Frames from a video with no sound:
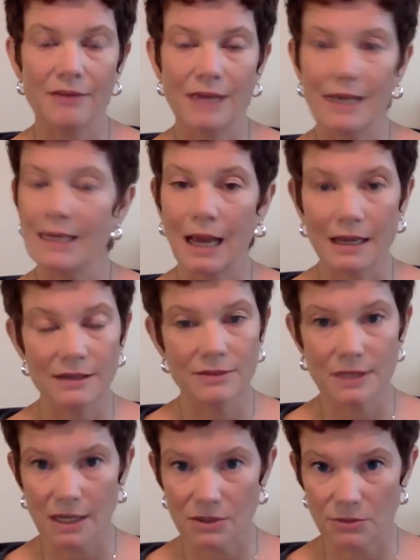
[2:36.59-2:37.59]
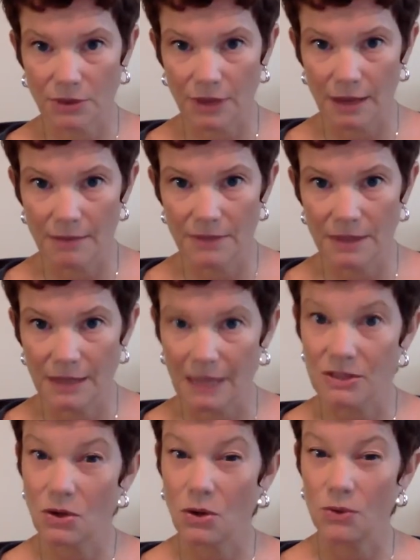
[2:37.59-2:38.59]
any kind of sex with them, then
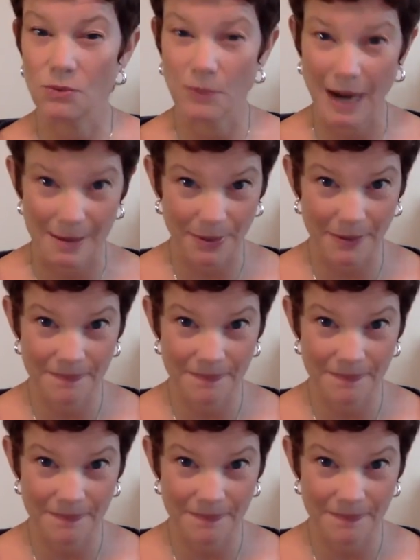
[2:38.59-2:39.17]
that's called rape.